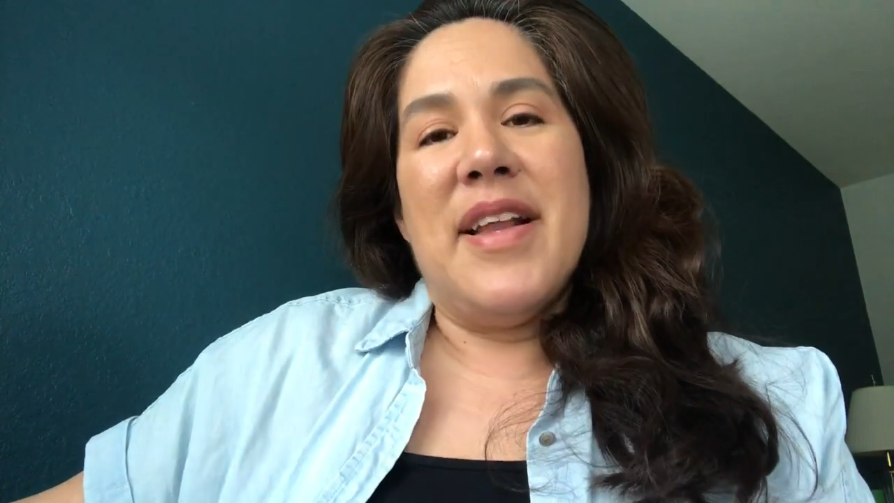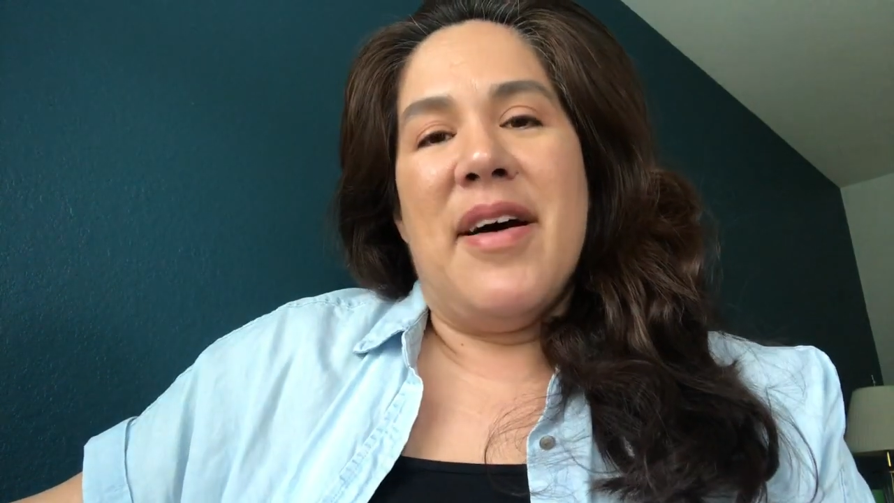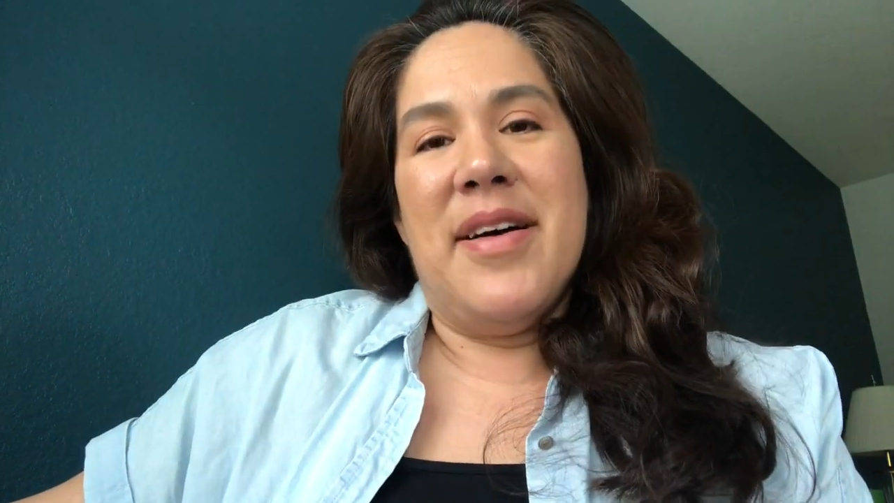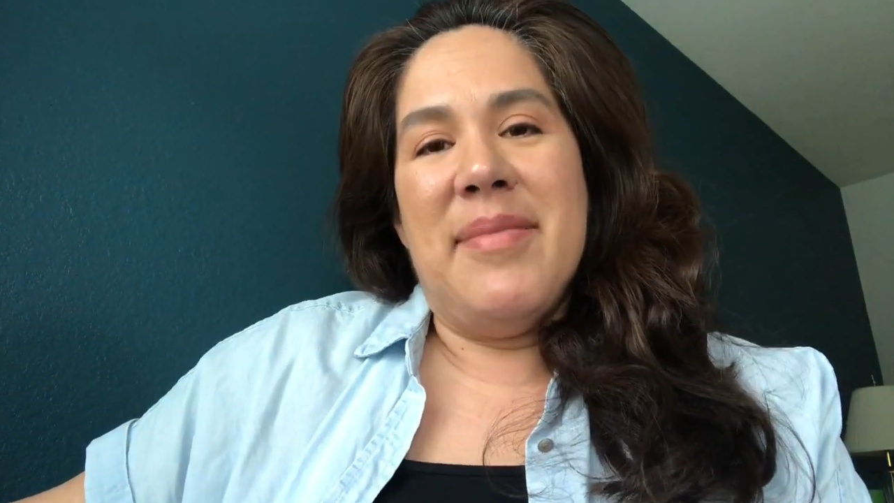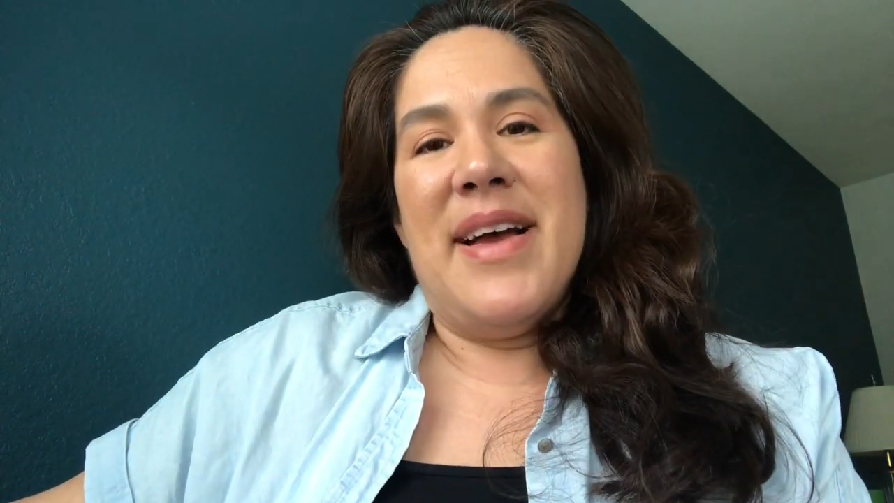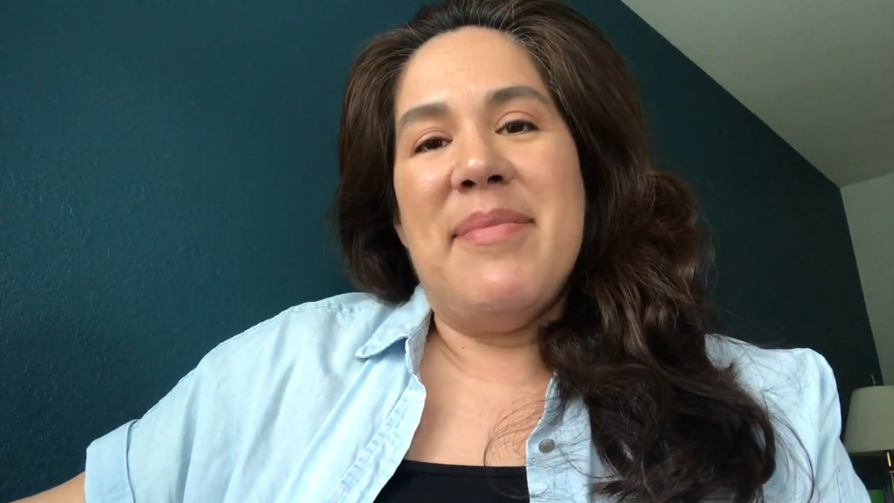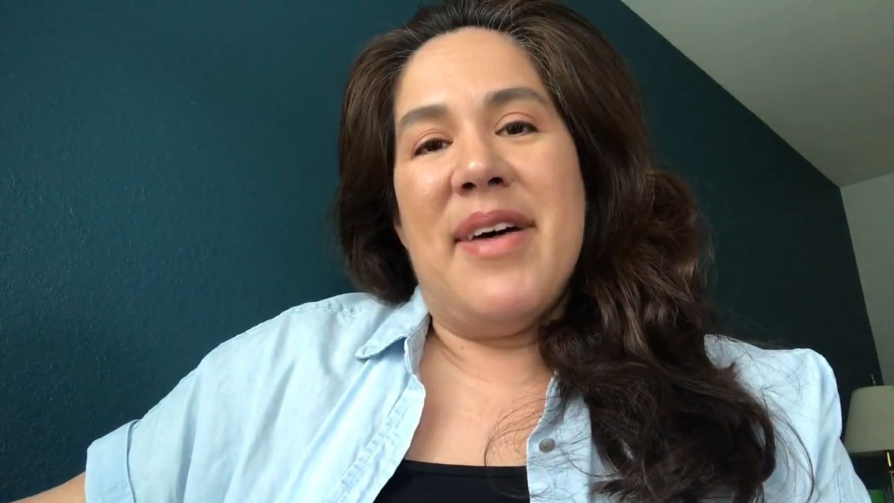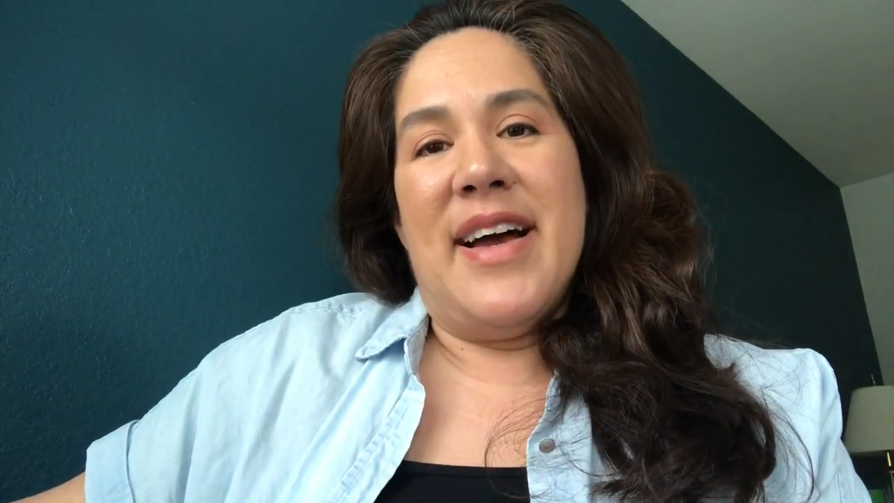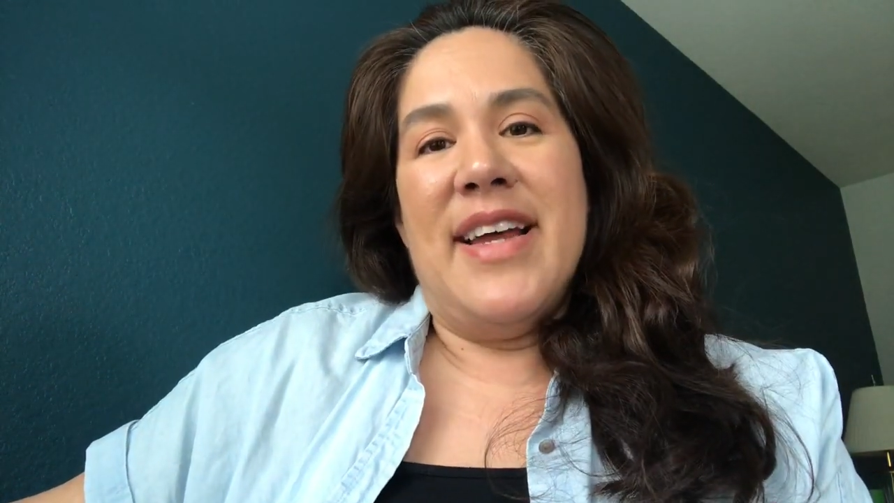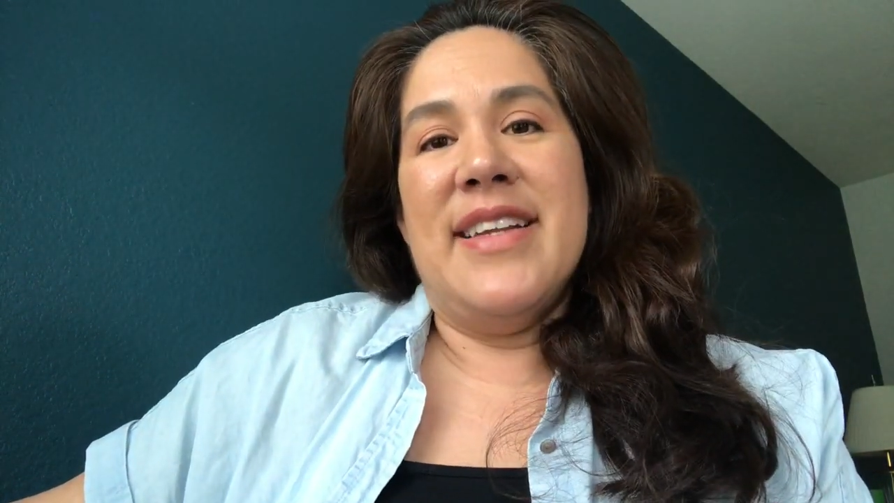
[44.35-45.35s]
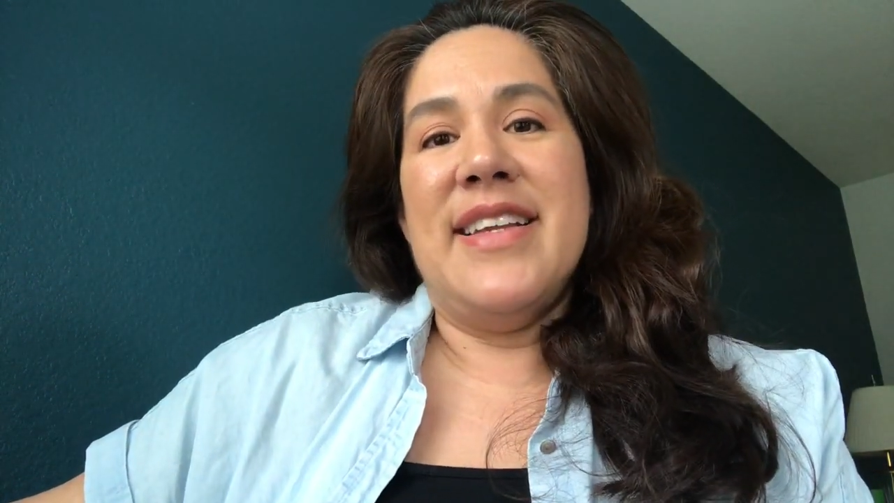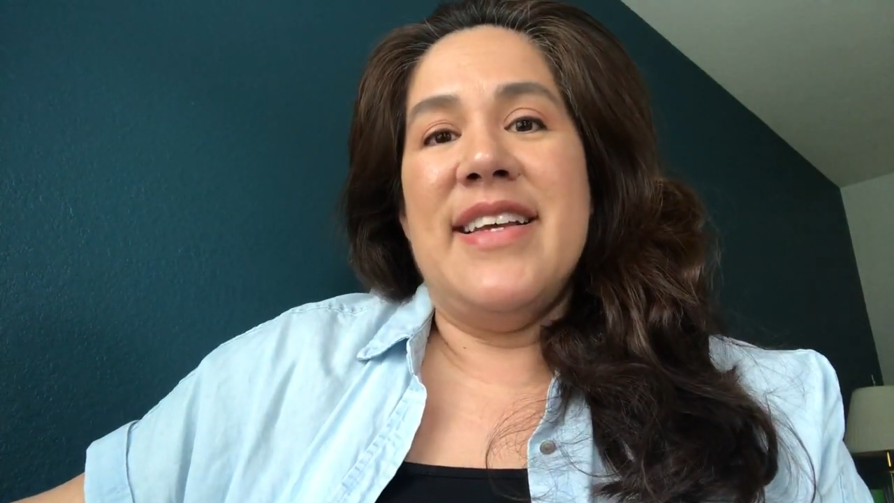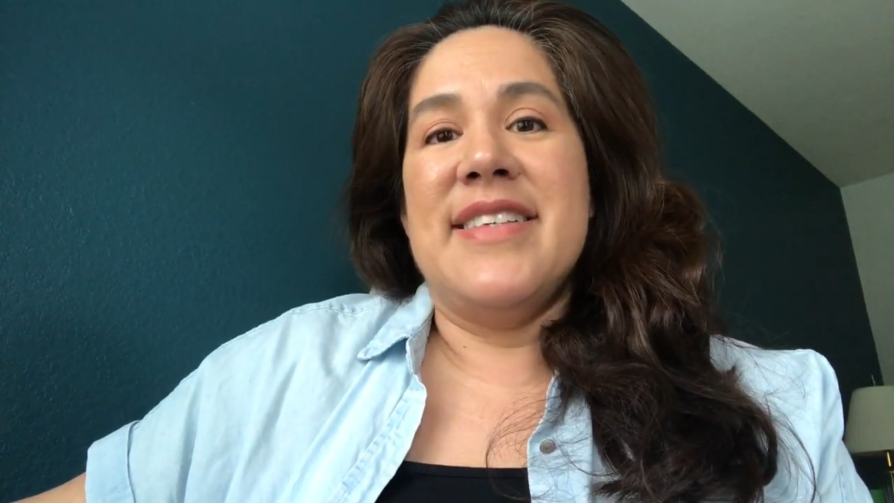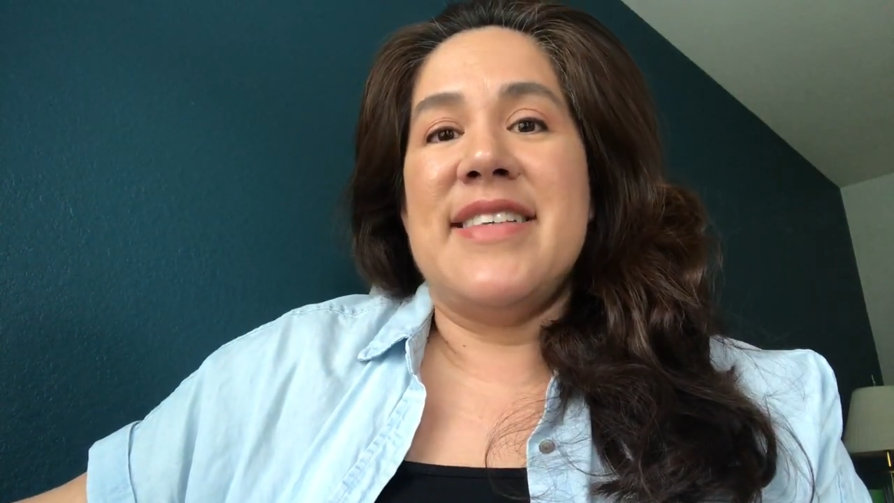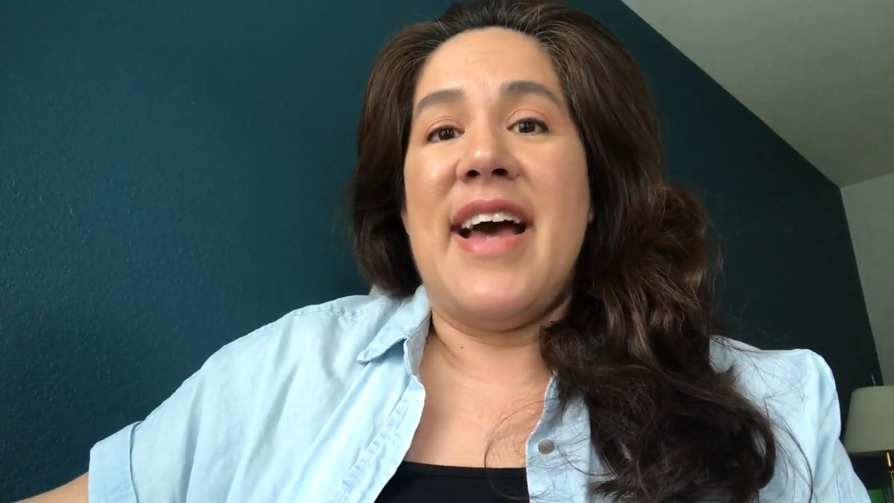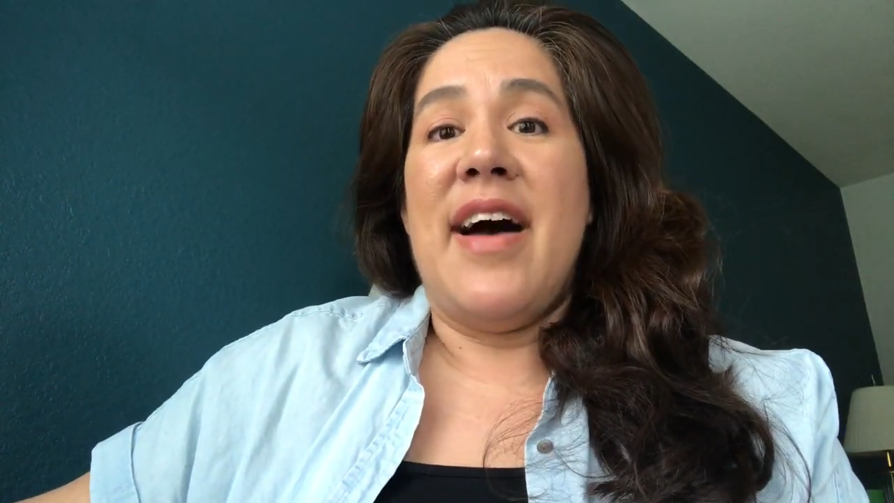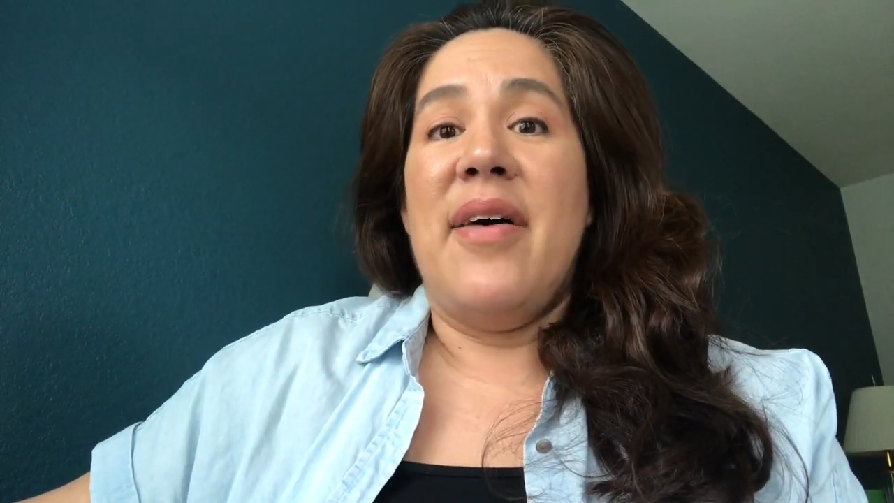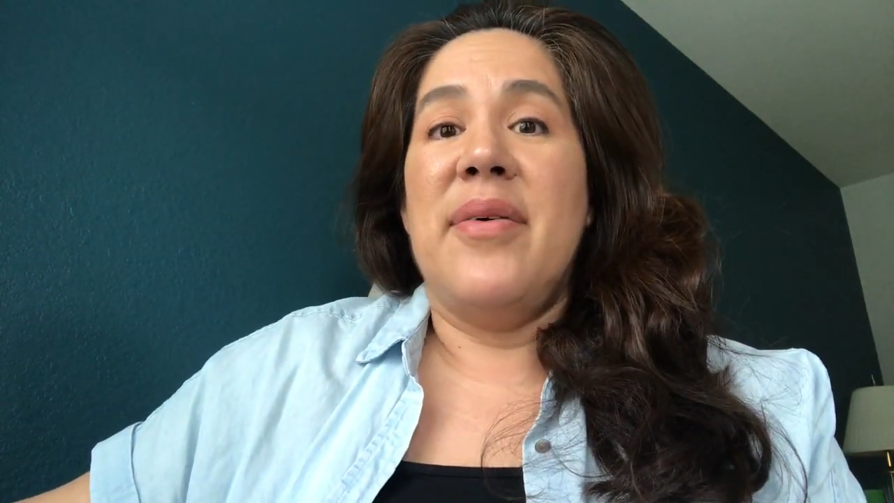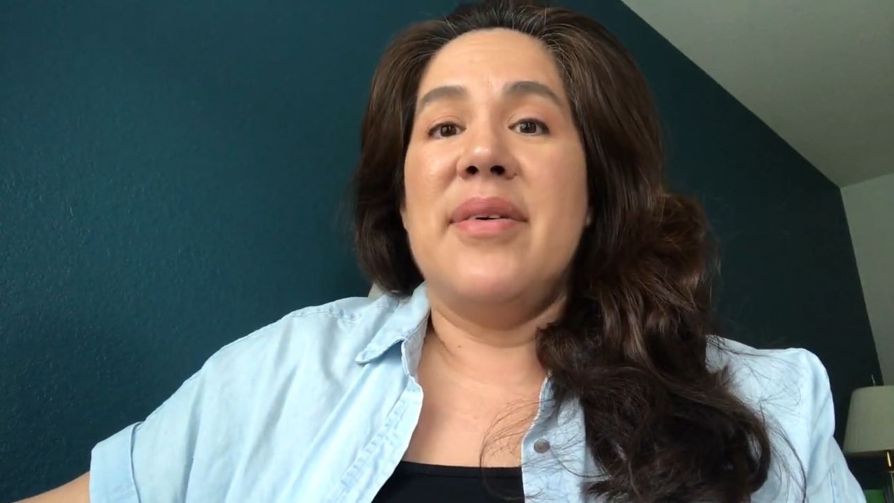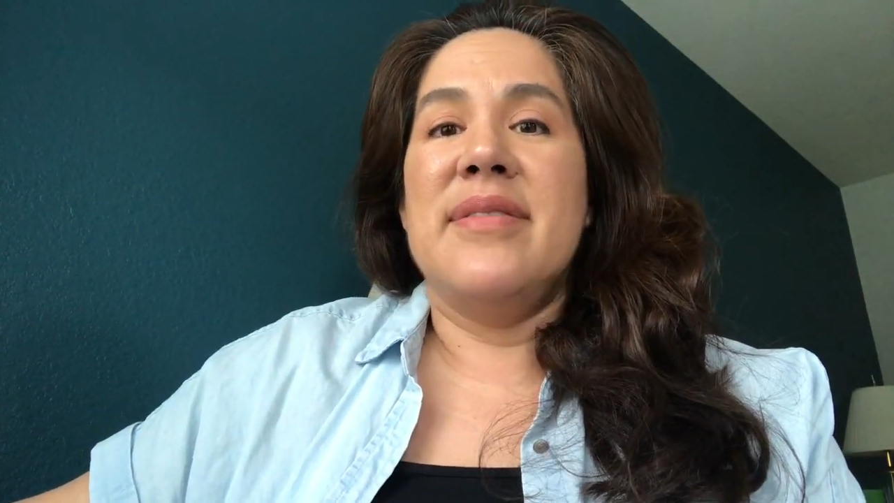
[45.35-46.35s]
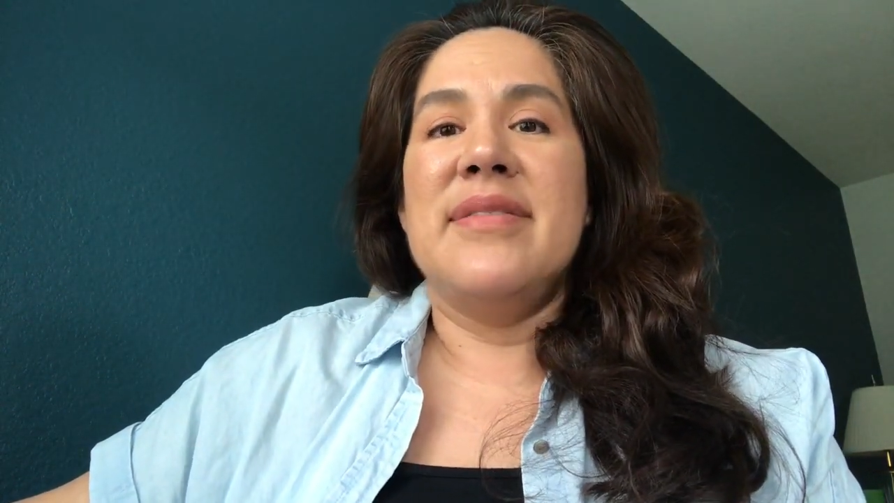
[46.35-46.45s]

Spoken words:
on my mind is how